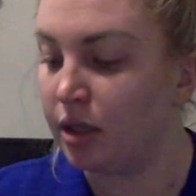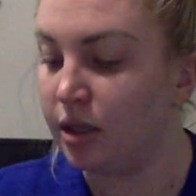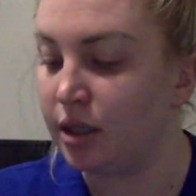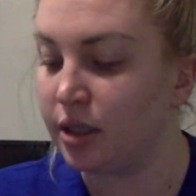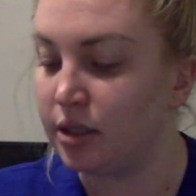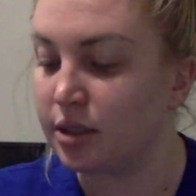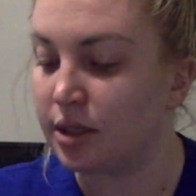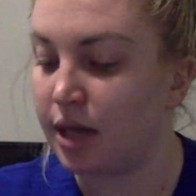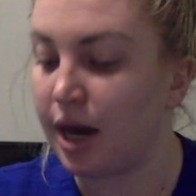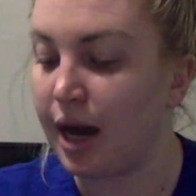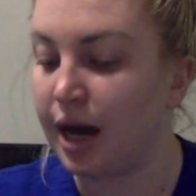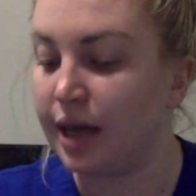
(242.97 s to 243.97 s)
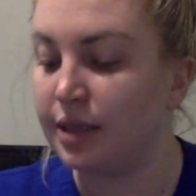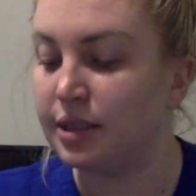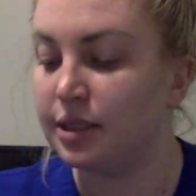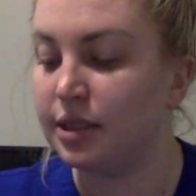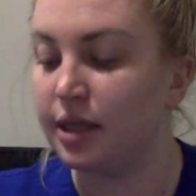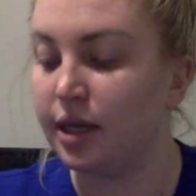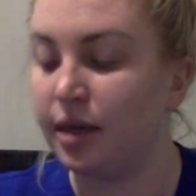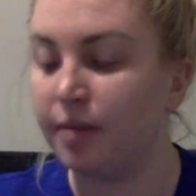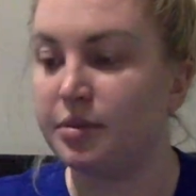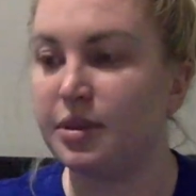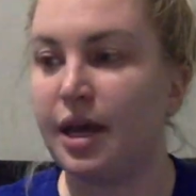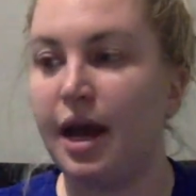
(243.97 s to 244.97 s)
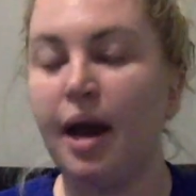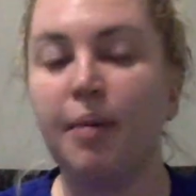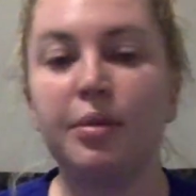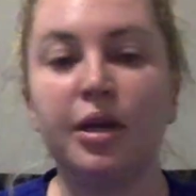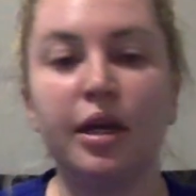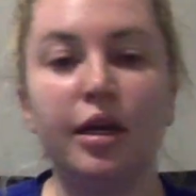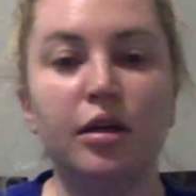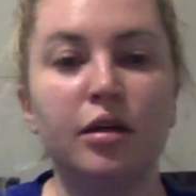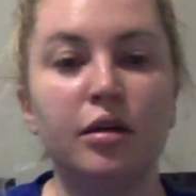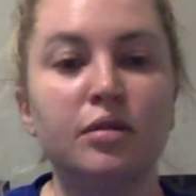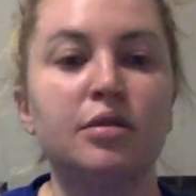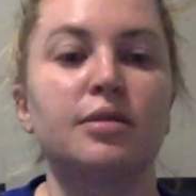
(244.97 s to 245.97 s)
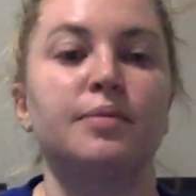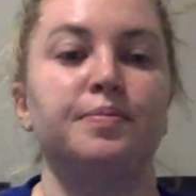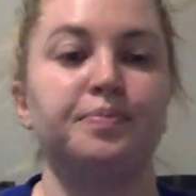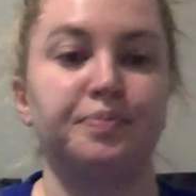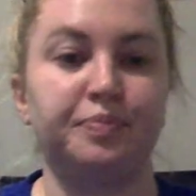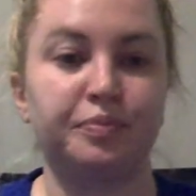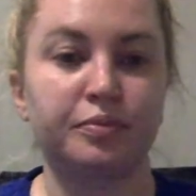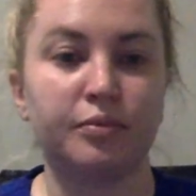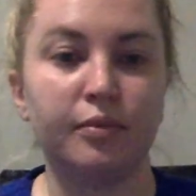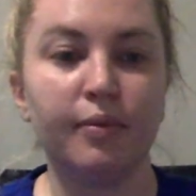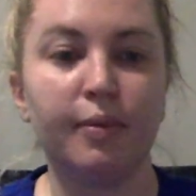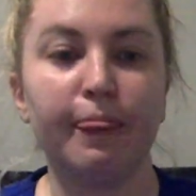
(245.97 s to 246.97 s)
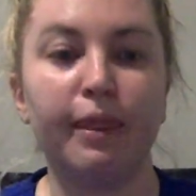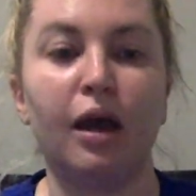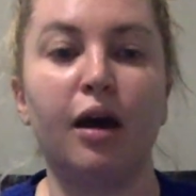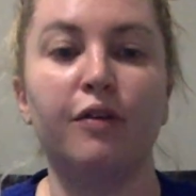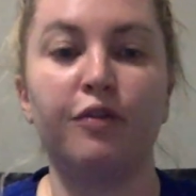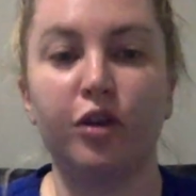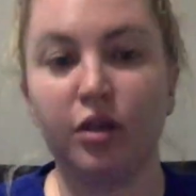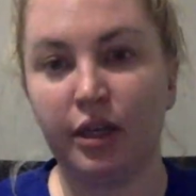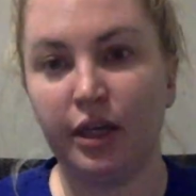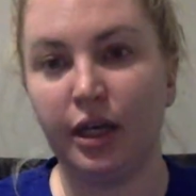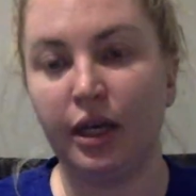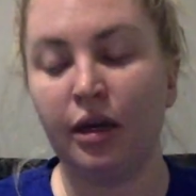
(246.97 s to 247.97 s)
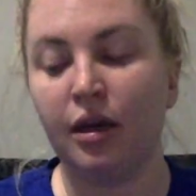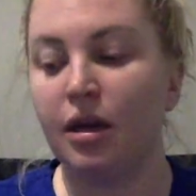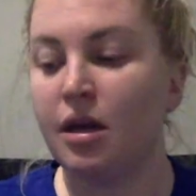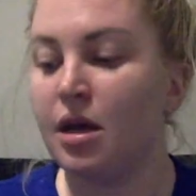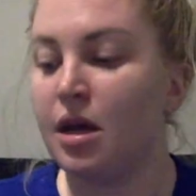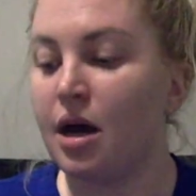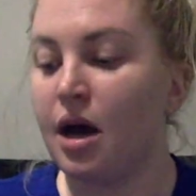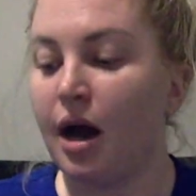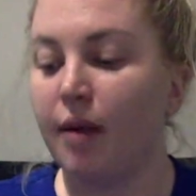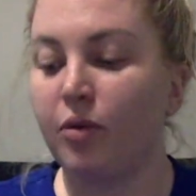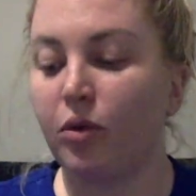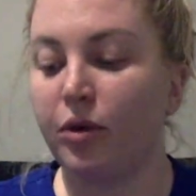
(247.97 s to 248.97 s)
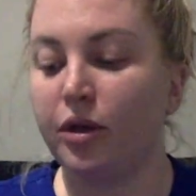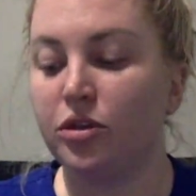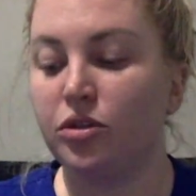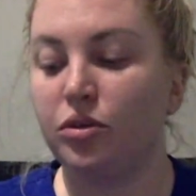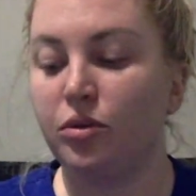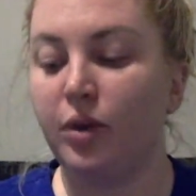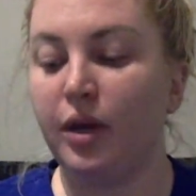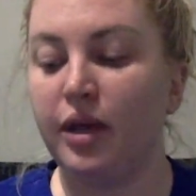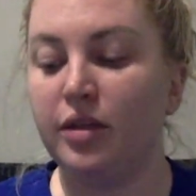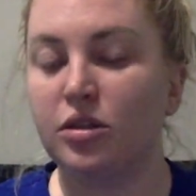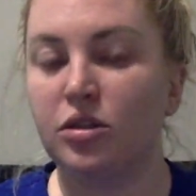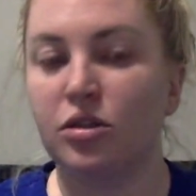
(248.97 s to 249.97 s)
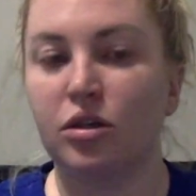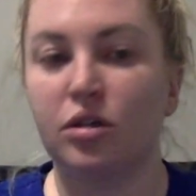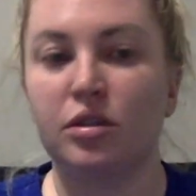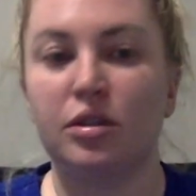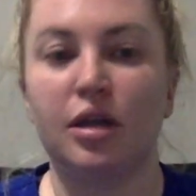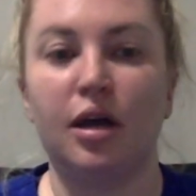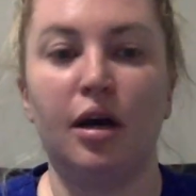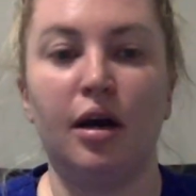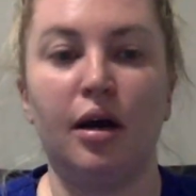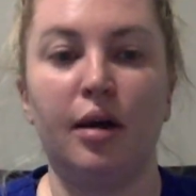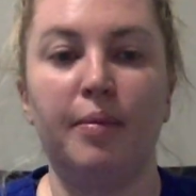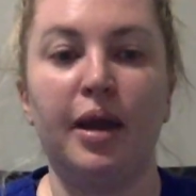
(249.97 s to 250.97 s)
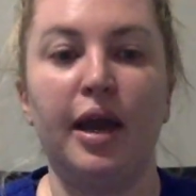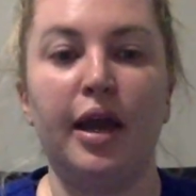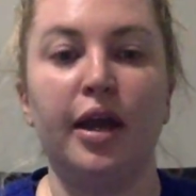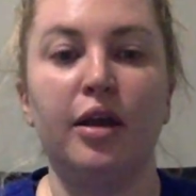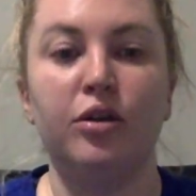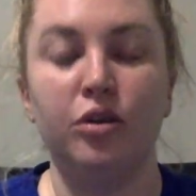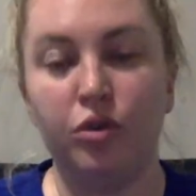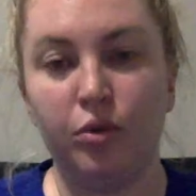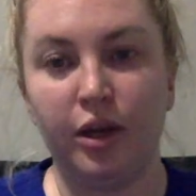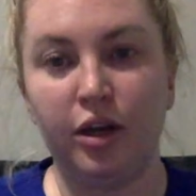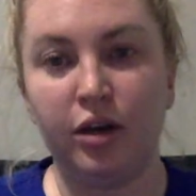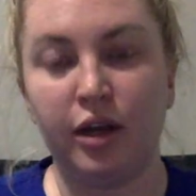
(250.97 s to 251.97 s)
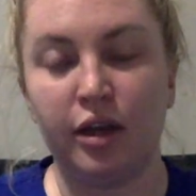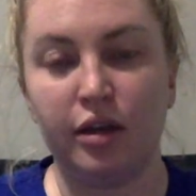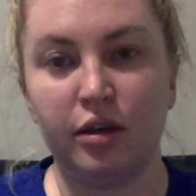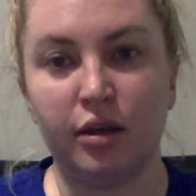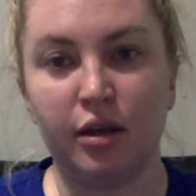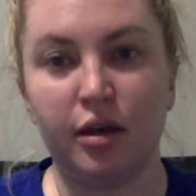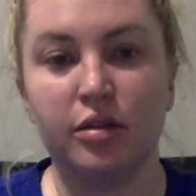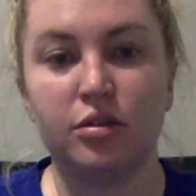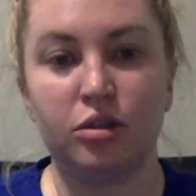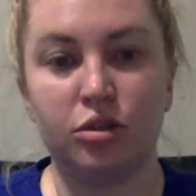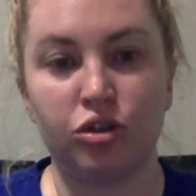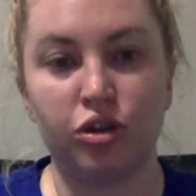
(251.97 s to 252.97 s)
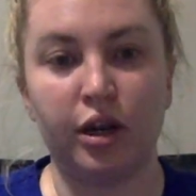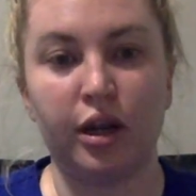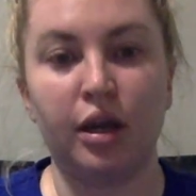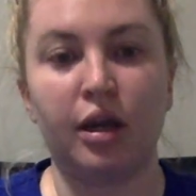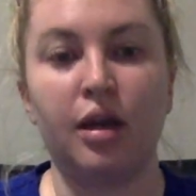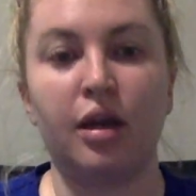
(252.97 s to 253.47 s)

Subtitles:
these cotton-tipped applicators for cleaning. I'm going to insert a new inner cannula into the trach,